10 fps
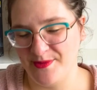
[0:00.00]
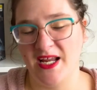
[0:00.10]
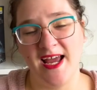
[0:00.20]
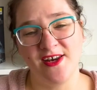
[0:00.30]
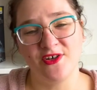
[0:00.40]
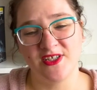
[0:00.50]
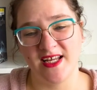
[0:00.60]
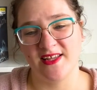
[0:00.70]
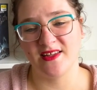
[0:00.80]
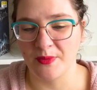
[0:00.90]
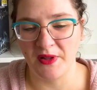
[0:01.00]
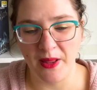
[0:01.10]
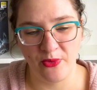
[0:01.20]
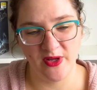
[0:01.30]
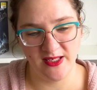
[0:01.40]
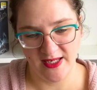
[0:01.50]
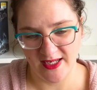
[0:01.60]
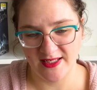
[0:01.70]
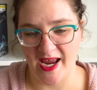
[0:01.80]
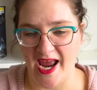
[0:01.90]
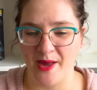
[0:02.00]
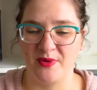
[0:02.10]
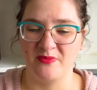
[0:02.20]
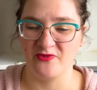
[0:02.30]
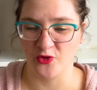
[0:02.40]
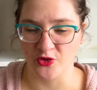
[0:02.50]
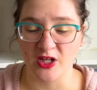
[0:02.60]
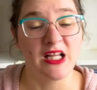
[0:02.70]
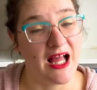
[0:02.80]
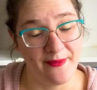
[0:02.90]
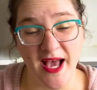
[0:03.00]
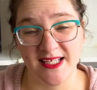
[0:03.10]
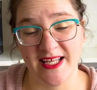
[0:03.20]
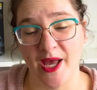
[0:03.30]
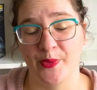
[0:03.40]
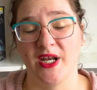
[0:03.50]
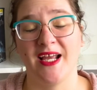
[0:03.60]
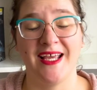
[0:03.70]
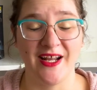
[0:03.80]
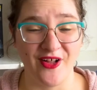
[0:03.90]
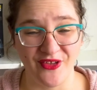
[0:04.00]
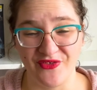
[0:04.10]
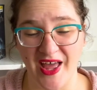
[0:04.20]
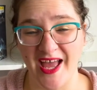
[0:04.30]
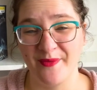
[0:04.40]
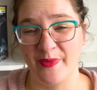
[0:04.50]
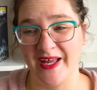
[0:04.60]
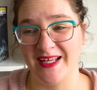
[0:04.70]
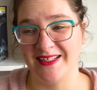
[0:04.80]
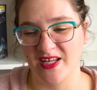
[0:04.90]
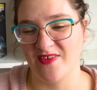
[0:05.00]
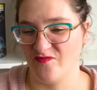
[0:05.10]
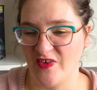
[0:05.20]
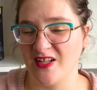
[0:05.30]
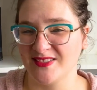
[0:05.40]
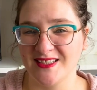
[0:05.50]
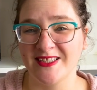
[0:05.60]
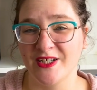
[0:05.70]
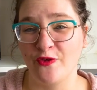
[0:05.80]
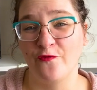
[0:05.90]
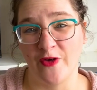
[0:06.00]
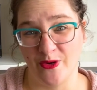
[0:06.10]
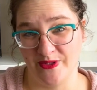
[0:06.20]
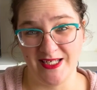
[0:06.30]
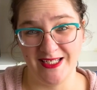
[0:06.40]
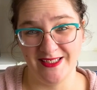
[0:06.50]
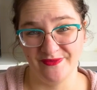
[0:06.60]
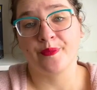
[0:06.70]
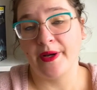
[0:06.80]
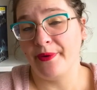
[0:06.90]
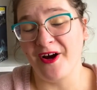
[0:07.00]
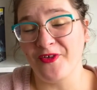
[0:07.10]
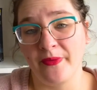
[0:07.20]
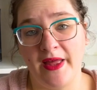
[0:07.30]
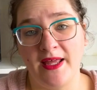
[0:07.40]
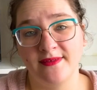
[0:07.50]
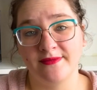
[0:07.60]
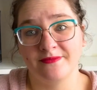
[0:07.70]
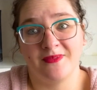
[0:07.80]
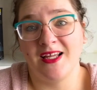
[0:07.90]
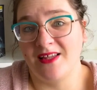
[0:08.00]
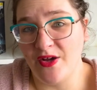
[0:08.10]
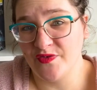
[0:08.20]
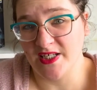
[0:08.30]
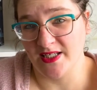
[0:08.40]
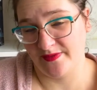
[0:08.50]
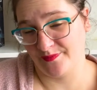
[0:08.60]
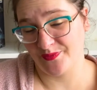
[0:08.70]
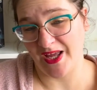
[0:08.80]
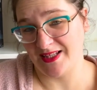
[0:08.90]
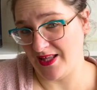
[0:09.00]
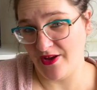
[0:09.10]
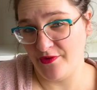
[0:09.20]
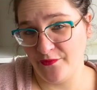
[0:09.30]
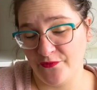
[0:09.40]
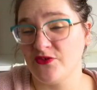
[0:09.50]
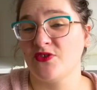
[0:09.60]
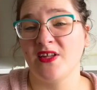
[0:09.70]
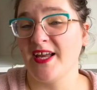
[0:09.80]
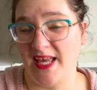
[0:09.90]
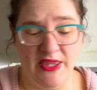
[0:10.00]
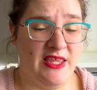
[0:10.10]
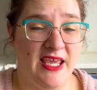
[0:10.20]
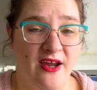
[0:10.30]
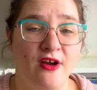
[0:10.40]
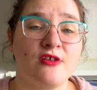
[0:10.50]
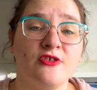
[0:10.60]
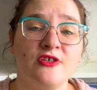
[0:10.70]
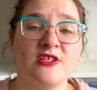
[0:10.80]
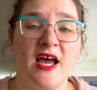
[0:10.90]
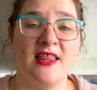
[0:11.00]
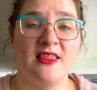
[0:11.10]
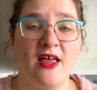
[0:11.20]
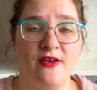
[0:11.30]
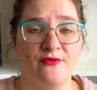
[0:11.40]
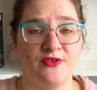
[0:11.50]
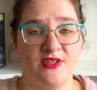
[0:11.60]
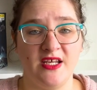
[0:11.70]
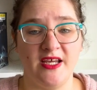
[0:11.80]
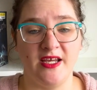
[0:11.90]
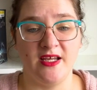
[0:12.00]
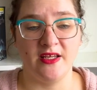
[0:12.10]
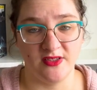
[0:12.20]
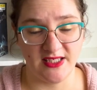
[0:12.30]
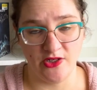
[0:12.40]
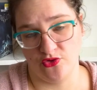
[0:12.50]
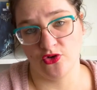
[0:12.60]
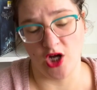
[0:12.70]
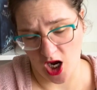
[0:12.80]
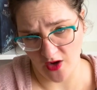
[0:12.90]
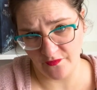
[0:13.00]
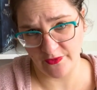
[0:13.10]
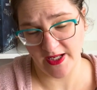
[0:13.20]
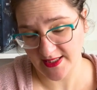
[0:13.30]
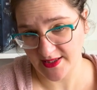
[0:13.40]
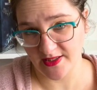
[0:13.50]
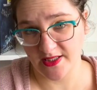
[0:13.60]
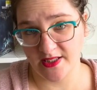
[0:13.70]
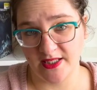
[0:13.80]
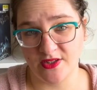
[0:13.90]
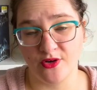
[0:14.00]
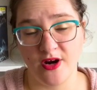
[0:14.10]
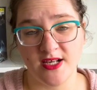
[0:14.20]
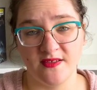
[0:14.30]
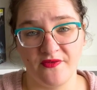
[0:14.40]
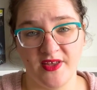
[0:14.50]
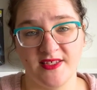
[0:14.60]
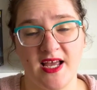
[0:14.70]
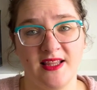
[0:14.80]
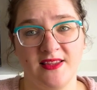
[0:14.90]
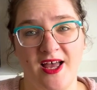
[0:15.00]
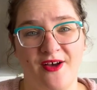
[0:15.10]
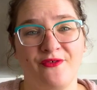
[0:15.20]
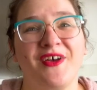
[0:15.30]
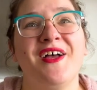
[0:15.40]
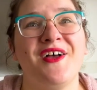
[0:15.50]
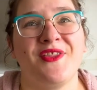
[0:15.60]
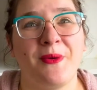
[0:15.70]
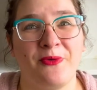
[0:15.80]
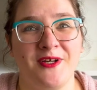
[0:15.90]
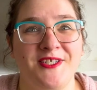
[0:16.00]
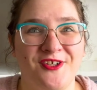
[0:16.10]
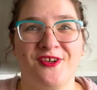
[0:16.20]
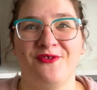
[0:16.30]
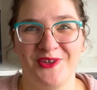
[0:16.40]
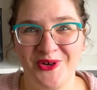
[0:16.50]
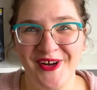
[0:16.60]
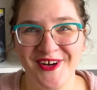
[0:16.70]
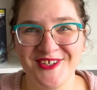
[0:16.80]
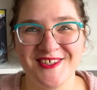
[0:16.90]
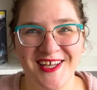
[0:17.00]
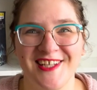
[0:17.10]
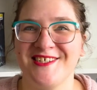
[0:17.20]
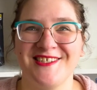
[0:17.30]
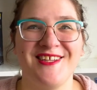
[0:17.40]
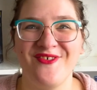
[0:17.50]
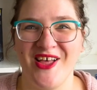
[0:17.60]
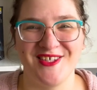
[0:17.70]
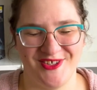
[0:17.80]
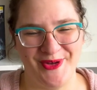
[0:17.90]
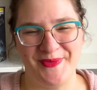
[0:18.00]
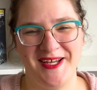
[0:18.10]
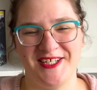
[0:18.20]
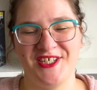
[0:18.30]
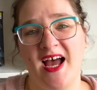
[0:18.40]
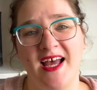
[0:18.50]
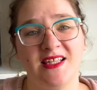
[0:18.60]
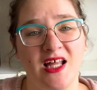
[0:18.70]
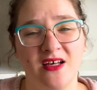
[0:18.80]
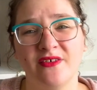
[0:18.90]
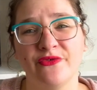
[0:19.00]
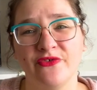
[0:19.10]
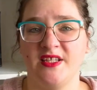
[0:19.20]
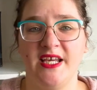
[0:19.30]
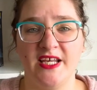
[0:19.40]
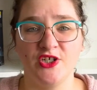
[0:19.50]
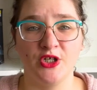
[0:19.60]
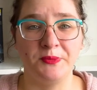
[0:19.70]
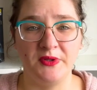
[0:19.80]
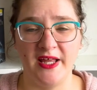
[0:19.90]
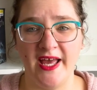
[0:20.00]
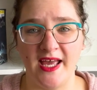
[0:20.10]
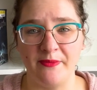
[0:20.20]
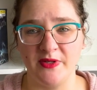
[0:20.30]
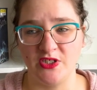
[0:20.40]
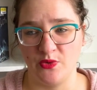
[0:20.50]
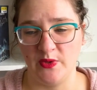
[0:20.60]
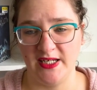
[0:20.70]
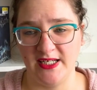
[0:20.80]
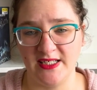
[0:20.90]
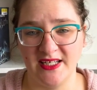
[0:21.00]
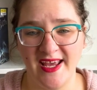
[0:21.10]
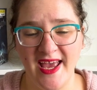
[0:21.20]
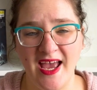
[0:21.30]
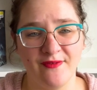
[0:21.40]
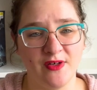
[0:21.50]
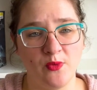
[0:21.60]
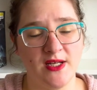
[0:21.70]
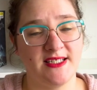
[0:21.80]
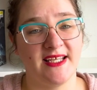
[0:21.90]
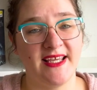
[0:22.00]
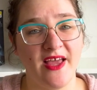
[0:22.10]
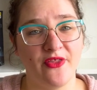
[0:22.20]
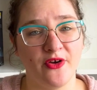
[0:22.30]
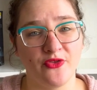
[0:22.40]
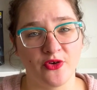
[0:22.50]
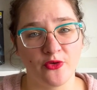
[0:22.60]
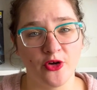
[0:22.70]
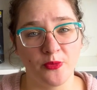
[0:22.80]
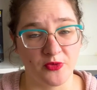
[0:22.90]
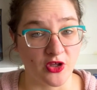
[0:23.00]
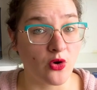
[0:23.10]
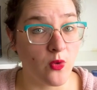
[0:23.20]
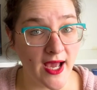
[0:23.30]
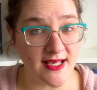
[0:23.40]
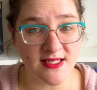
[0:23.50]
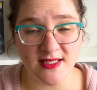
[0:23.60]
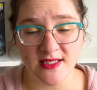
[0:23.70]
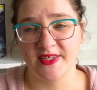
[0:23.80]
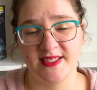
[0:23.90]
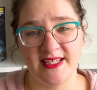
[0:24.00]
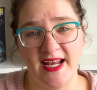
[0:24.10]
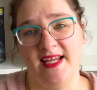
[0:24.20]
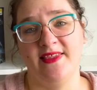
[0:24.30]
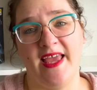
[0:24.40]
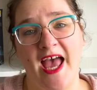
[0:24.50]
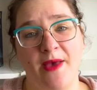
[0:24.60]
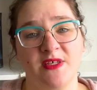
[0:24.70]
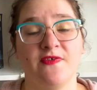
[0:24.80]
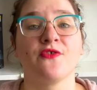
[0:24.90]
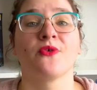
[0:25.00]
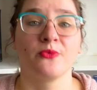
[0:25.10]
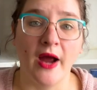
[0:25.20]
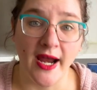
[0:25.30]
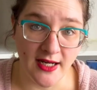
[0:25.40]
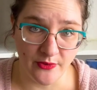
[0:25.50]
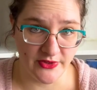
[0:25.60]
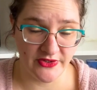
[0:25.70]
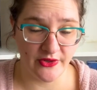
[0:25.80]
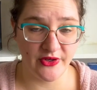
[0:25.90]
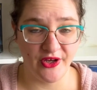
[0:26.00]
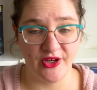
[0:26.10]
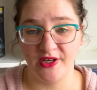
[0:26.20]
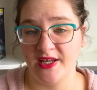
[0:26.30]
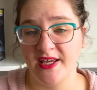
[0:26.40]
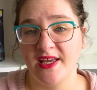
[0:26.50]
I mean, I understand that the plot point needed to happen for the climax to happen. I get all of that, but it felt a little phoned in. But apart from that, I loved it. I loved, again, the characters. I love the central conflict at the crux of this. I love the priesthood of lawyers. I just love that so much. I love the interplay between everyone together, the group, the quest, the setting, the atmosphere, the writing was so good.